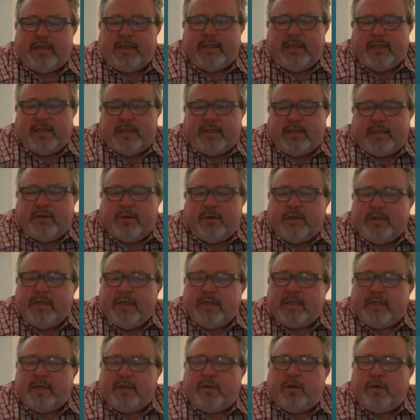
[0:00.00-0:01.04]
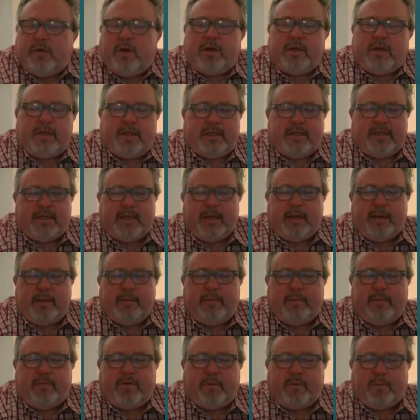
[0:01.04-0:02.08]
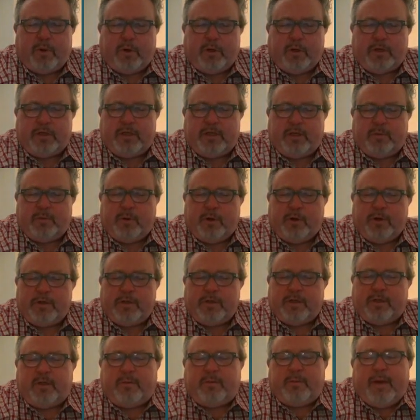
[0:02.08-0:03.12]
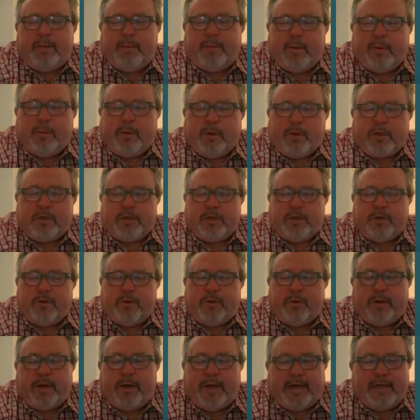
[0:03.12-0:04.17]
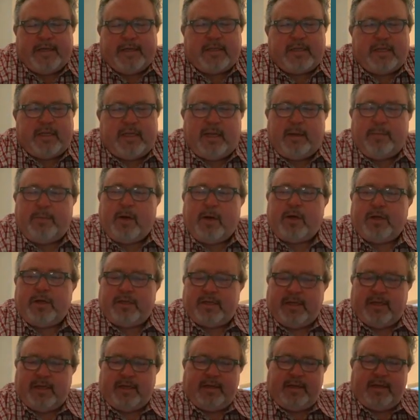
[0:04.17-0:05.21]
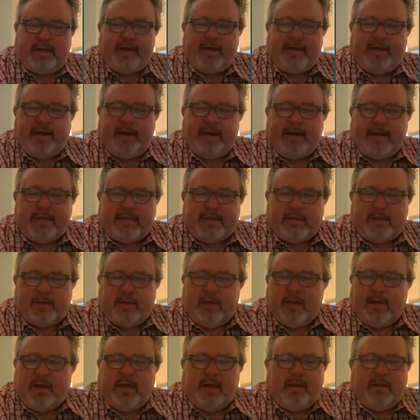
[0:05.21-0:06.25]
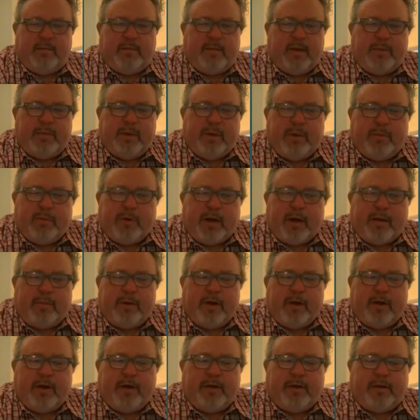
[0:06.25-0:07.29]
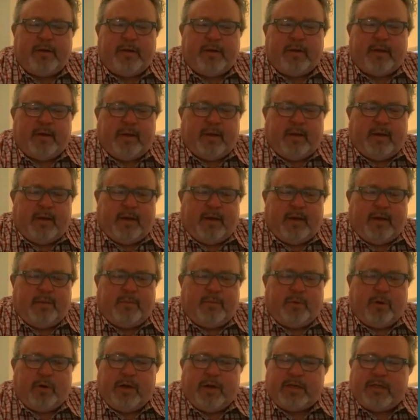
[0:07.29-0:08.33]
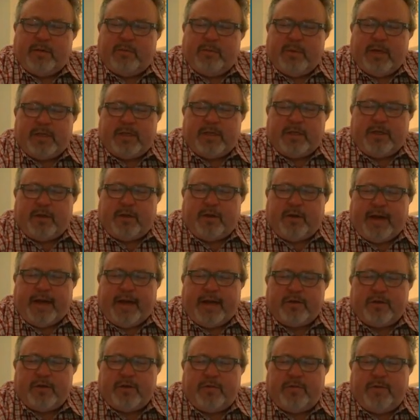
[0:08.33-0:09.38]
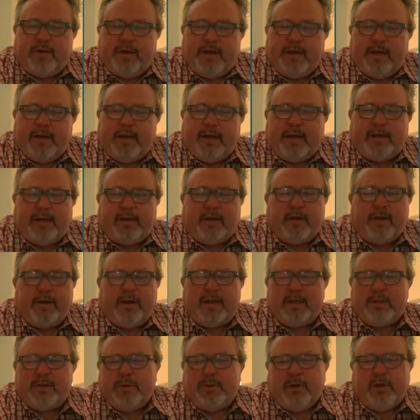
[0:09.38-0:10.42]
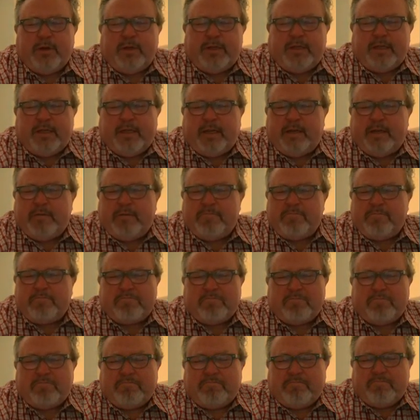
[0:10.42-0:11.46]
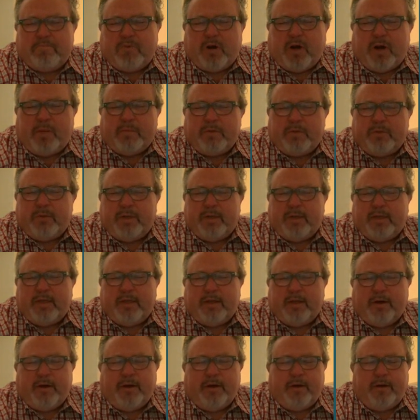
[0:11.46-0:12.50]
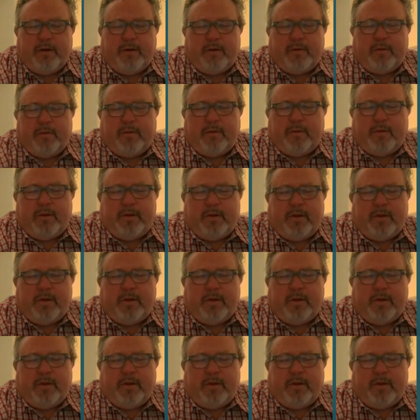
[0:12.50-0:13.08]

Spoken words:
disease. So it doesn't look the same from person to person. There may be a person who has limb onset ALS, maybe primary progressive muscular atrophy, and they're experiencing problems with their